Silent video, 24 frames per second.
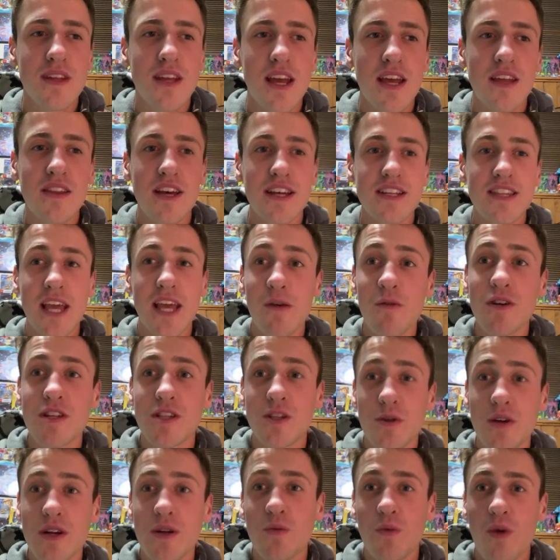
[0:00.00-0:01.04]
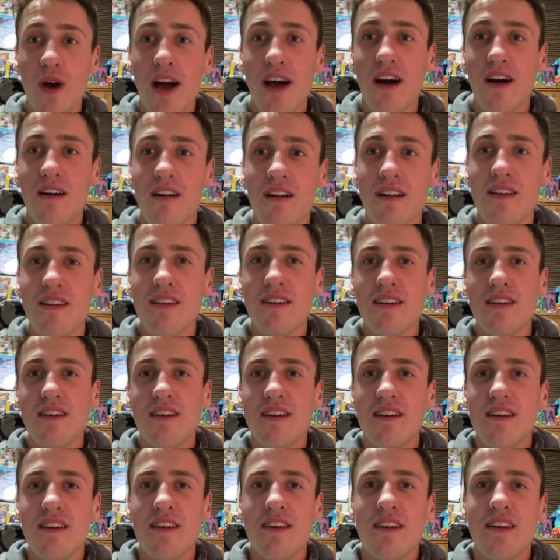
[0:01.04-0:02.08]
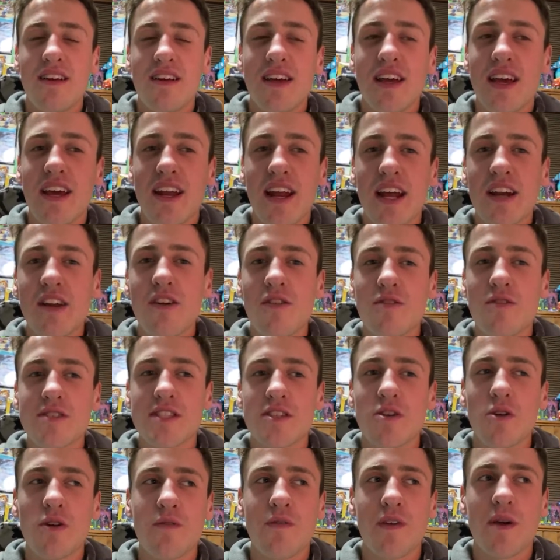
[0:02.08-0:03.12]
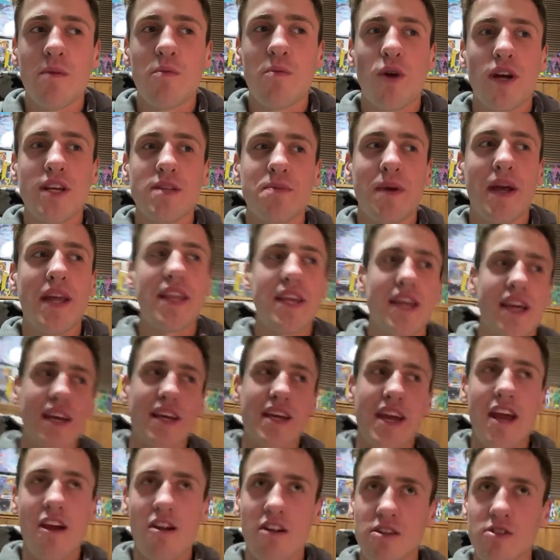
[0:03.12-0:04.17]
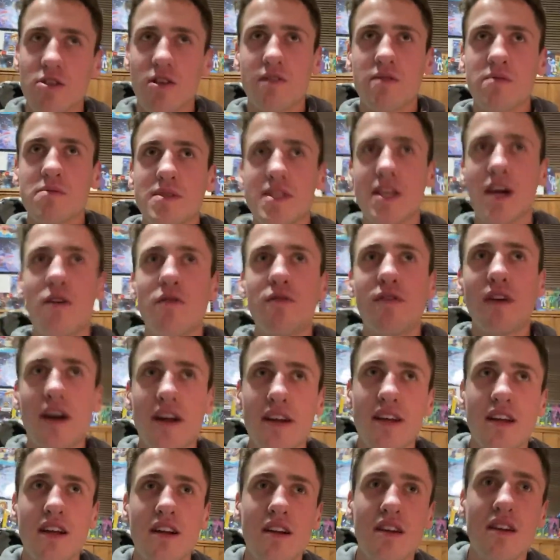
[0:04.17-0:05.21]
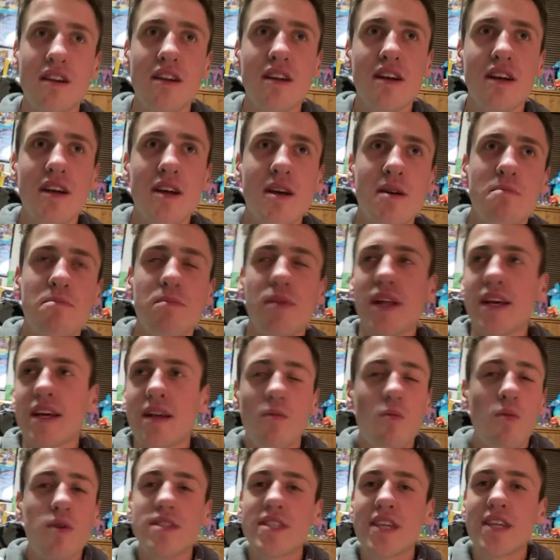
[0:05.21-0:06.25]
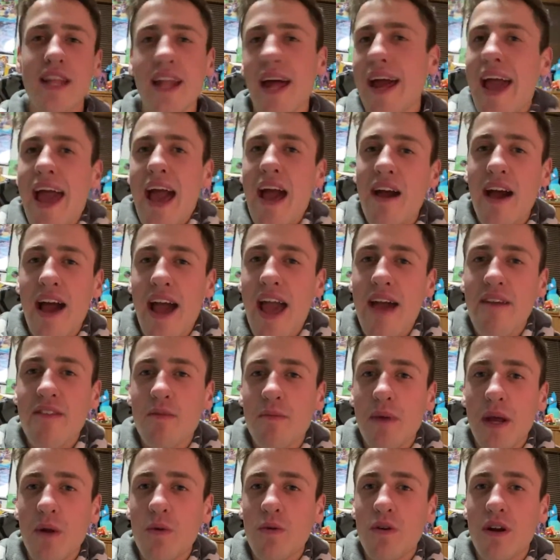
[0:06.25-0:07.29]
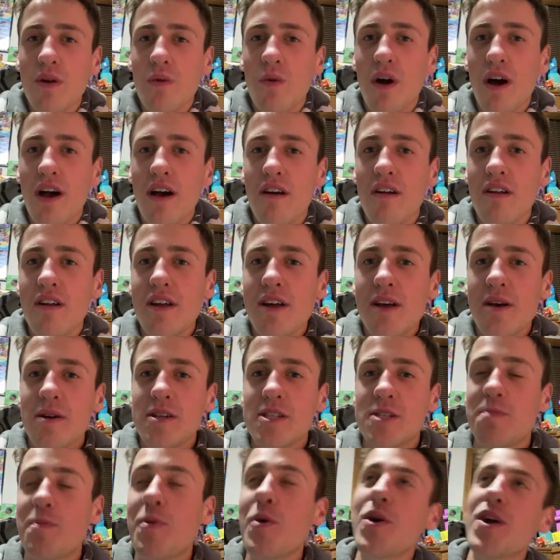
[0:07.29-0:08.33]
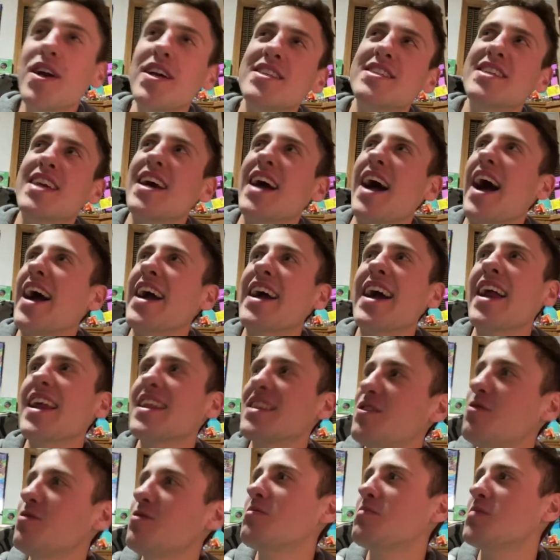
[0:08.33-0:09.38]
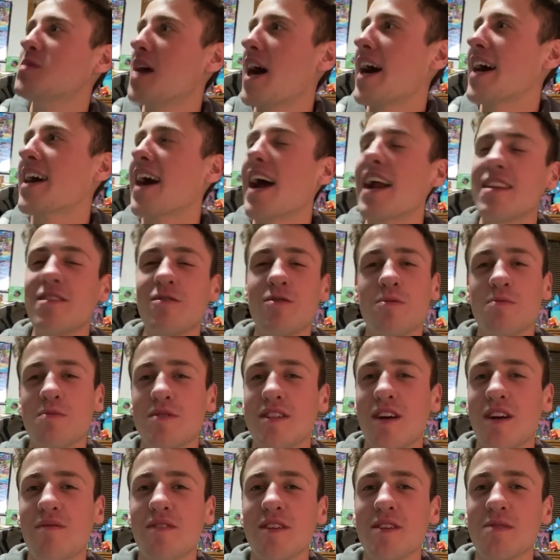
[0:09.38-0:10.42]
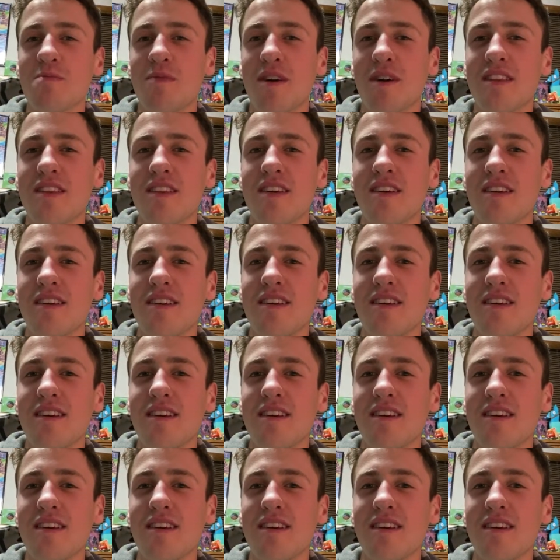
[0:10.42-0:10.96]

And like they were doing well. And I know Sony fanboys made like a character of himself on here, but like once again, I ha I haven't made one in a while. Spooky skit. I gotta do some. I gotta do some stuff this month.